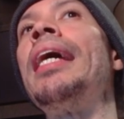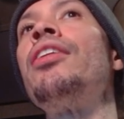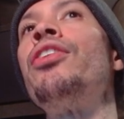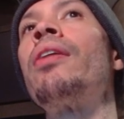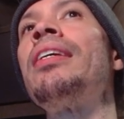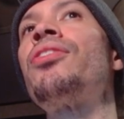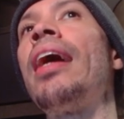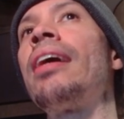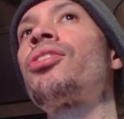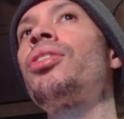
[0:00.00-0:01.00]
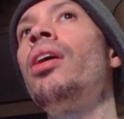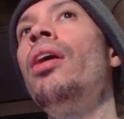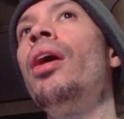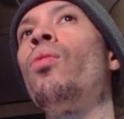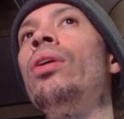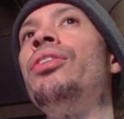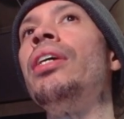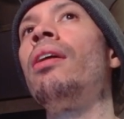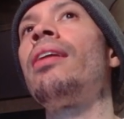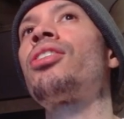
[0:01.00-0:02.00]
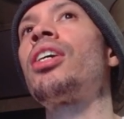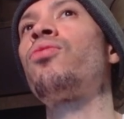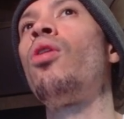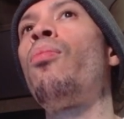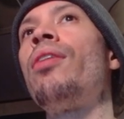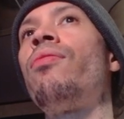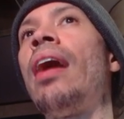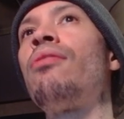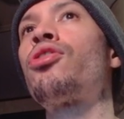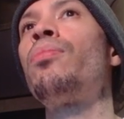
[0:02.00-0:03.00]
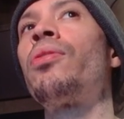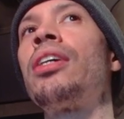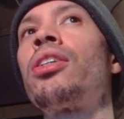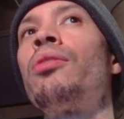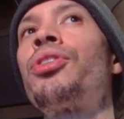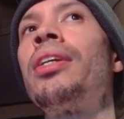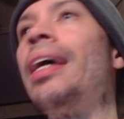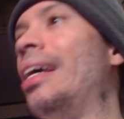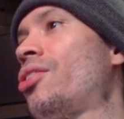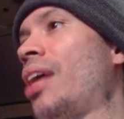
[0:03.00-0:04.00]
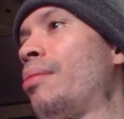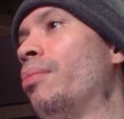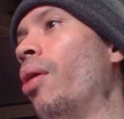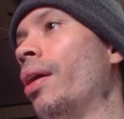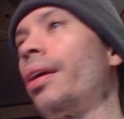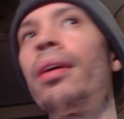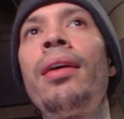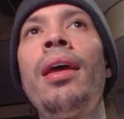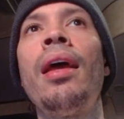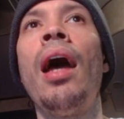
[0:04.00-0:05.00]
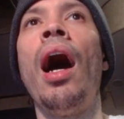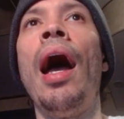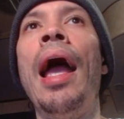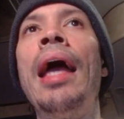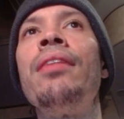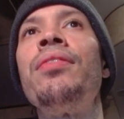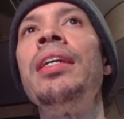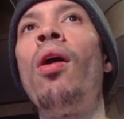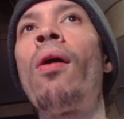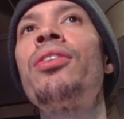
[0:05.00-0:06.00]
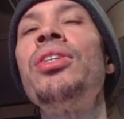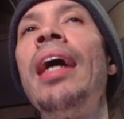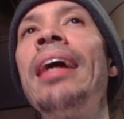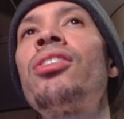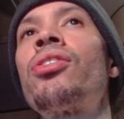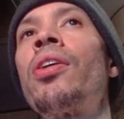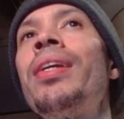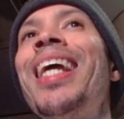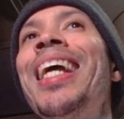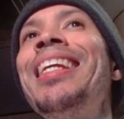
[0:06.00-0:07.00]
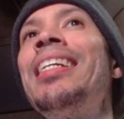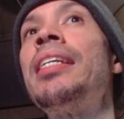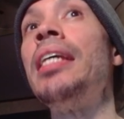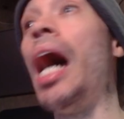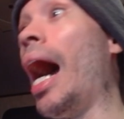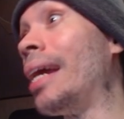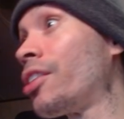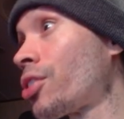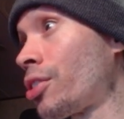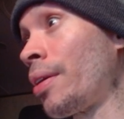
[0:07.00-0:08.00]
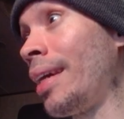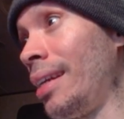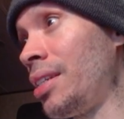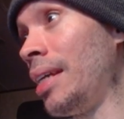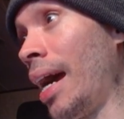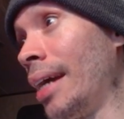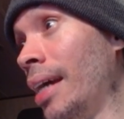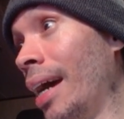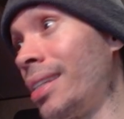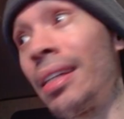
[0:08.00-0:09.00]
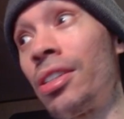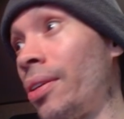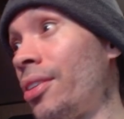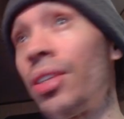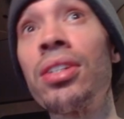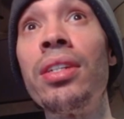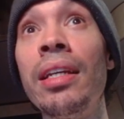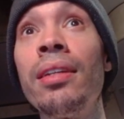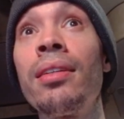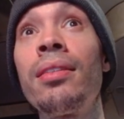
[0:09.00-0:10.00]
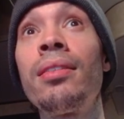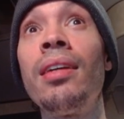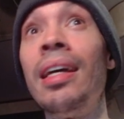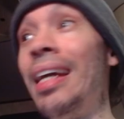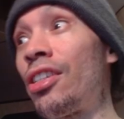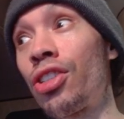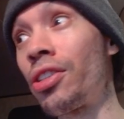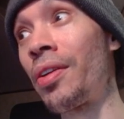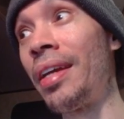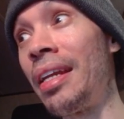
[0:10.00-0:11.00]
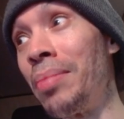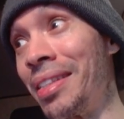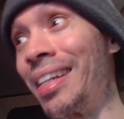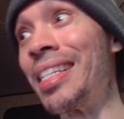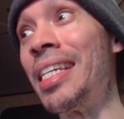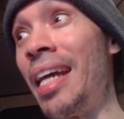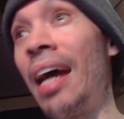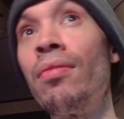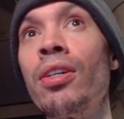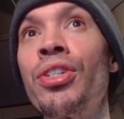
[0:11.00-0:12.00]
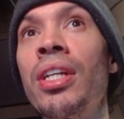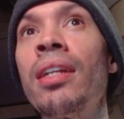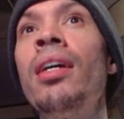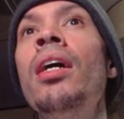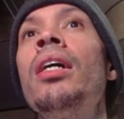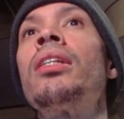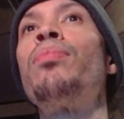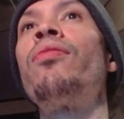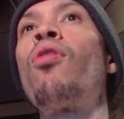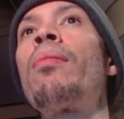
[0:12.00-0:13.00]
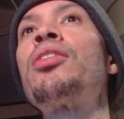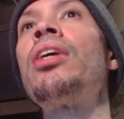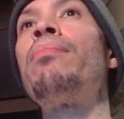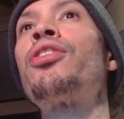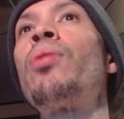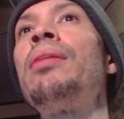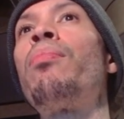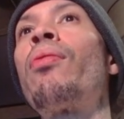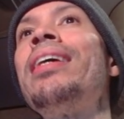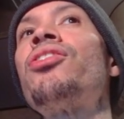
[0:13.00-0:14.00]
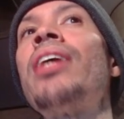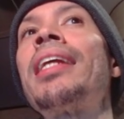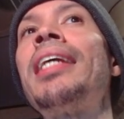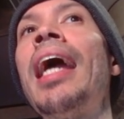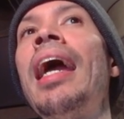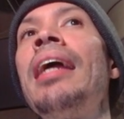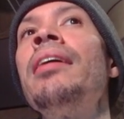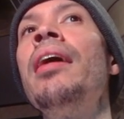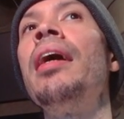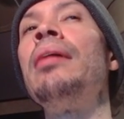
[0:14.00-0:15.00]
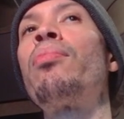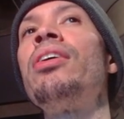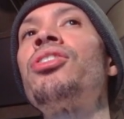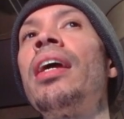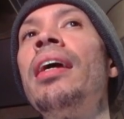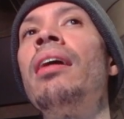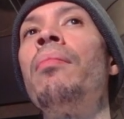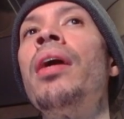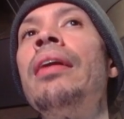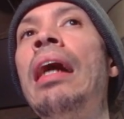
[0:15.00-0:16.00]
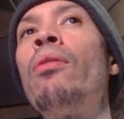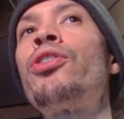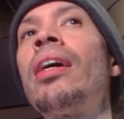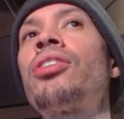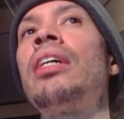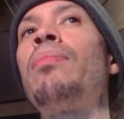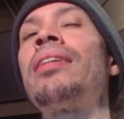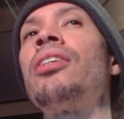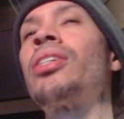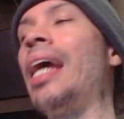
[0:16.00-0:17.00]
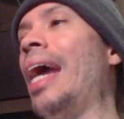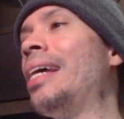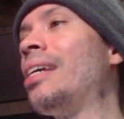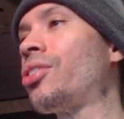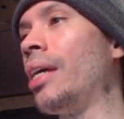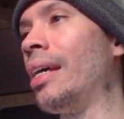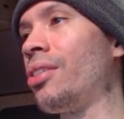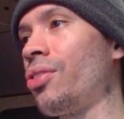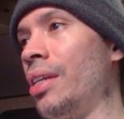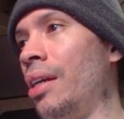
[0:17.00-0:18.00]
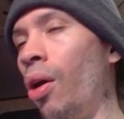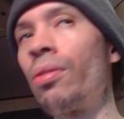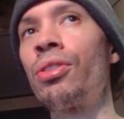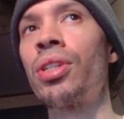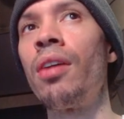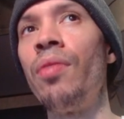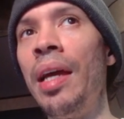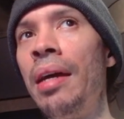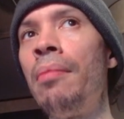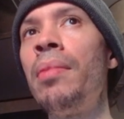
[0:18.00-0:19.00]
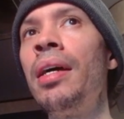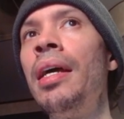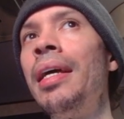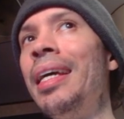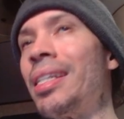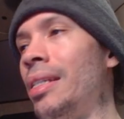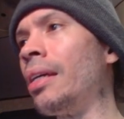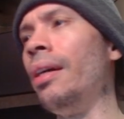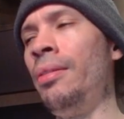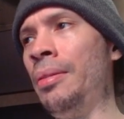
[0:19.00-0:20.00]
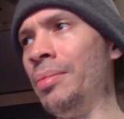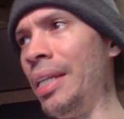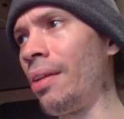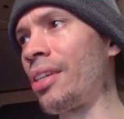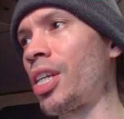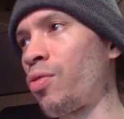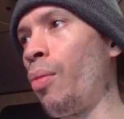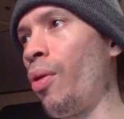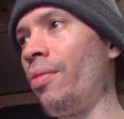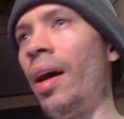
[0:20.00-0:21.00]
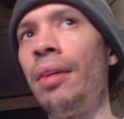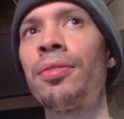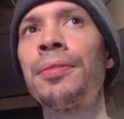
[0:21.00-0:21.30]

and dirty test with DLSS 4.5 Super Resolution in Cyberpunk. And the RTX 3080 Ti, this is the 3080 Ti, guys, not the 3060 and not just the 3080 but the Ti version. The performance hit between preset K and preset M. Now I want you guys to think about this. K is is the older stuff. M is DLSS 4.5.